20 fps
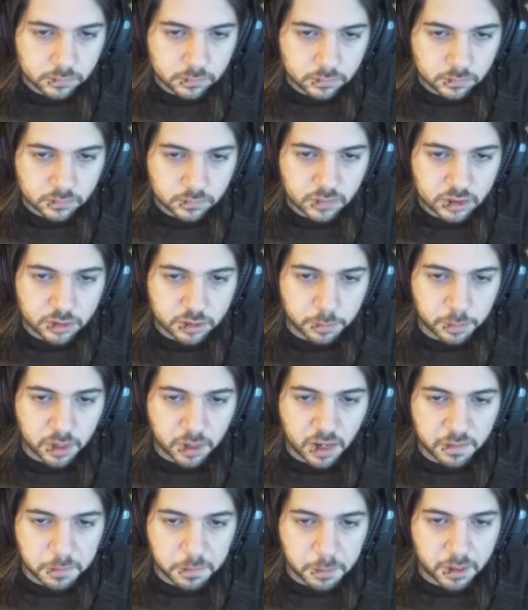So
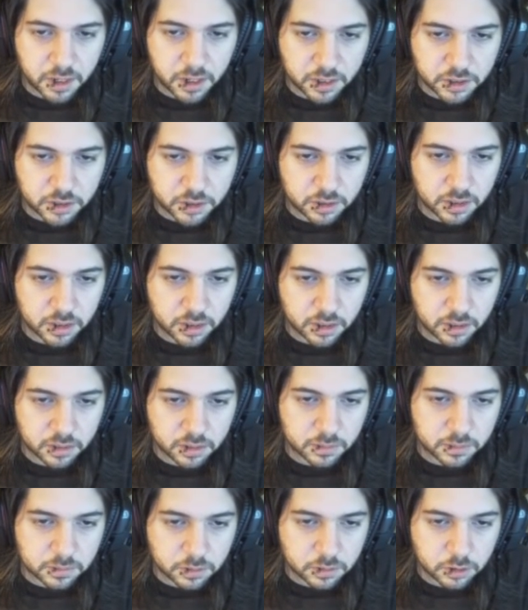private protection and
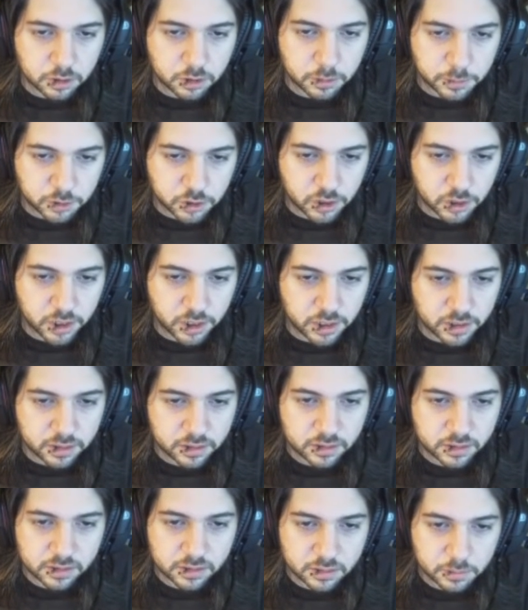global trade
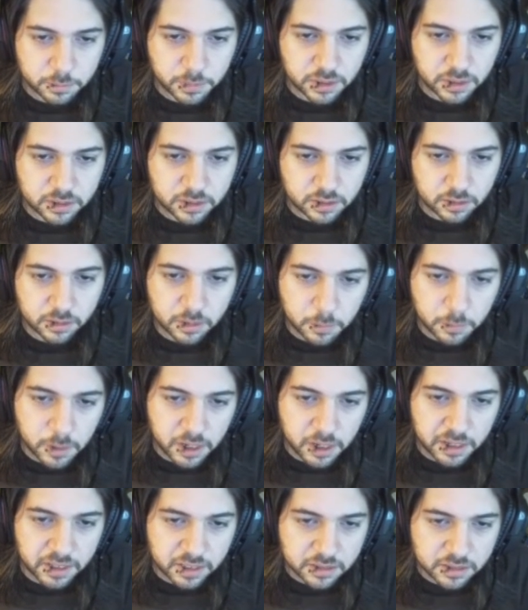is basically why
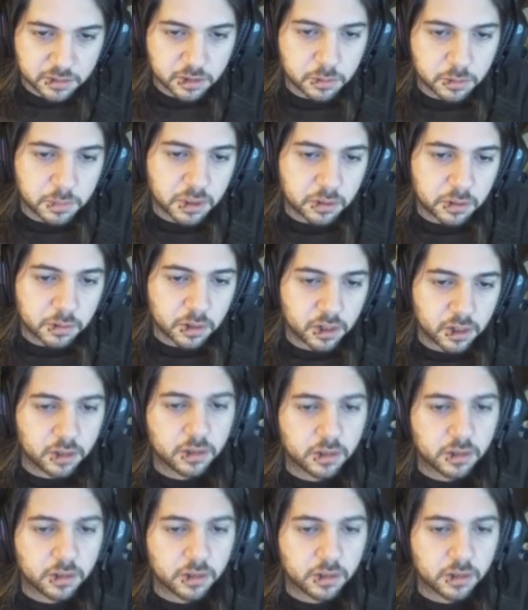that's so middle ground.